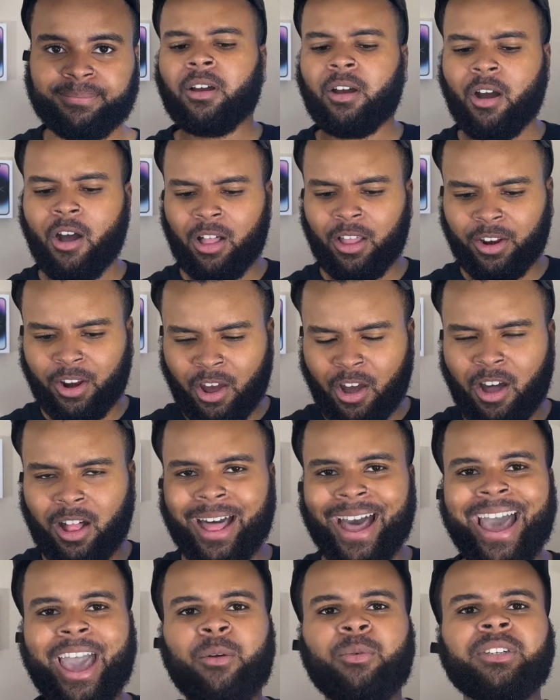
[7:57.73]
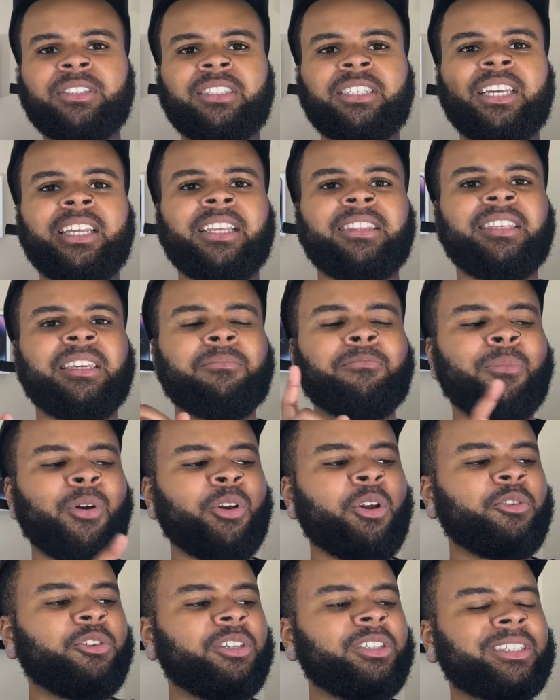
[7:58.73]
All in all, I would say that the
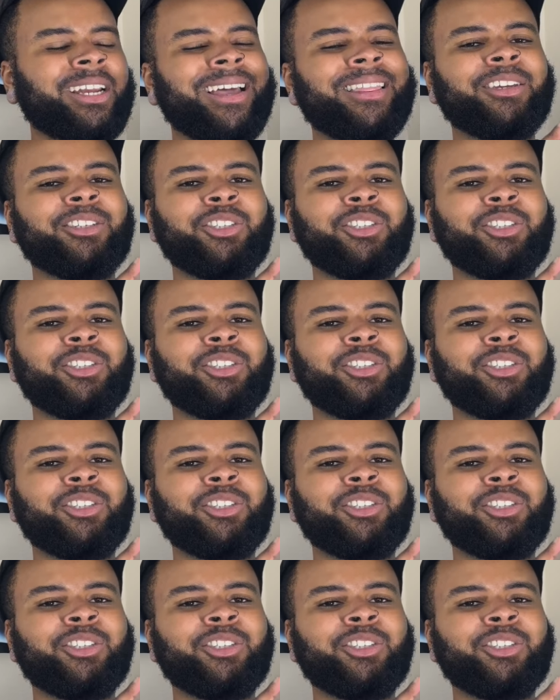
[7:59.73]
Moto G Stylus